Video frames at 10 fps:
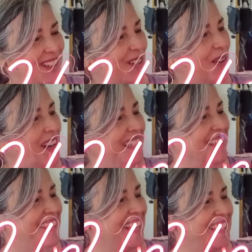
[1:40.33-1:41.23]
so I
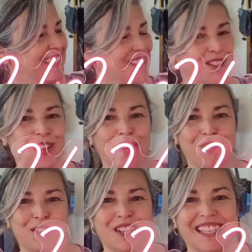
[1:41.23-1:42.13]
decided to go
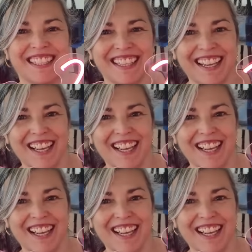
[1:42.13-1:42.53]
for this.